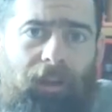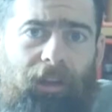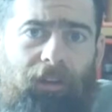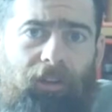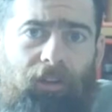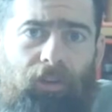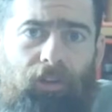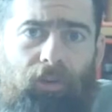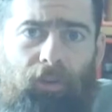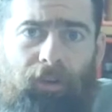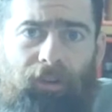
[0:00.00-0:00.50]
and
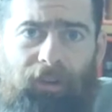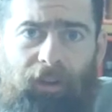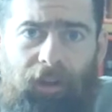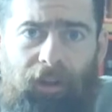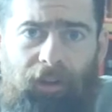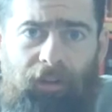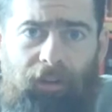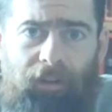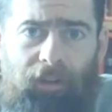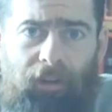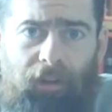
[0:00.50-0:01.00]

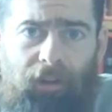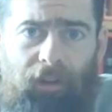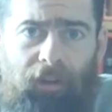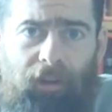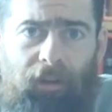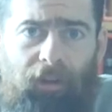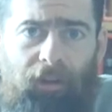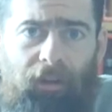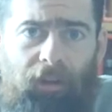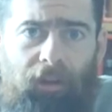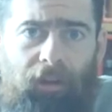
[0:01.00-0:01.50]
disorienting.
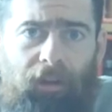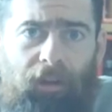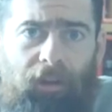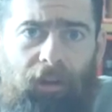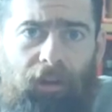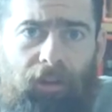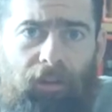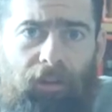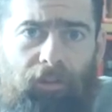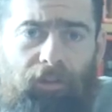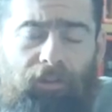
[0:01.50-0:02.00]

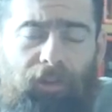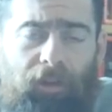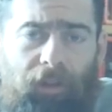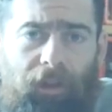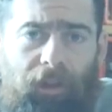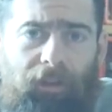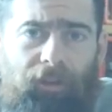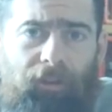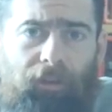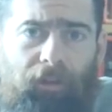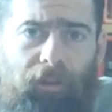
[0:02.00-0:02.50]
Because you feel
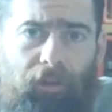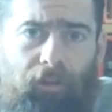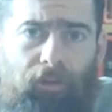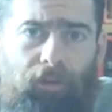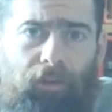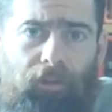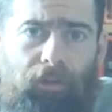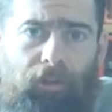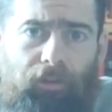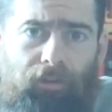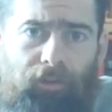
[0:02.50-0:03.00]
like you're
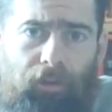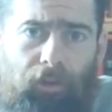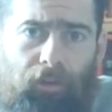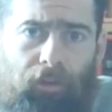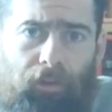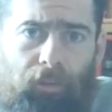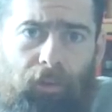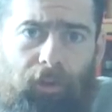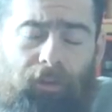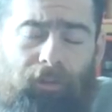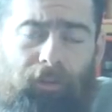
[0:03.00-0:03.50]
closer to the truth
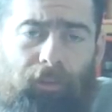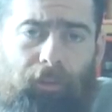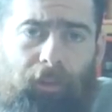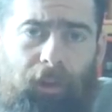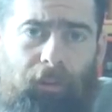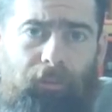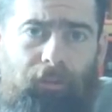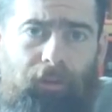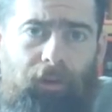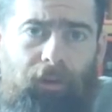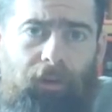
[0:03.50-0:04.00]
when you're
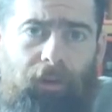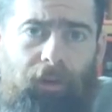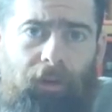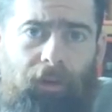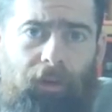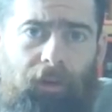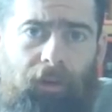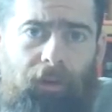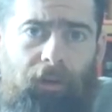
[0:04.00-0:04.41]
remembering